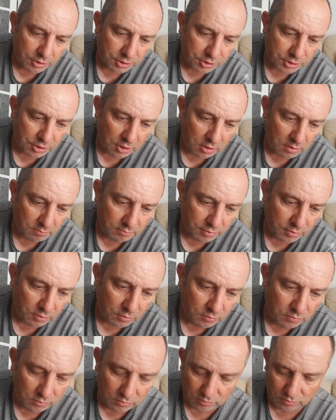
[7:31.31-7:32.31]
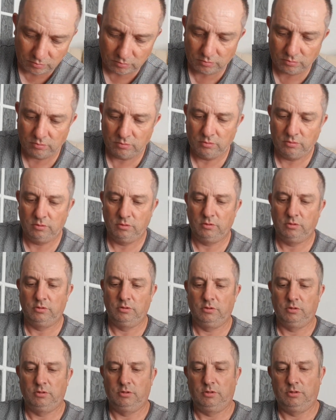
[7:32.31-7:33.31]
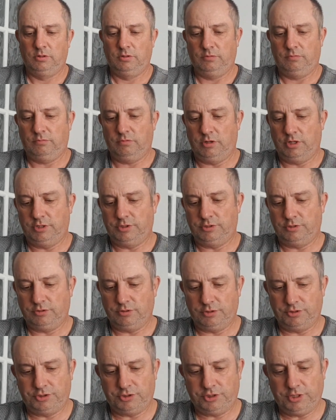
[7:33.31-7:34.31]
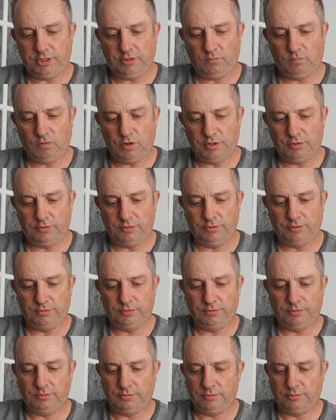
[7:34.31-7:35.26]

sample. Right, so I've got to stick one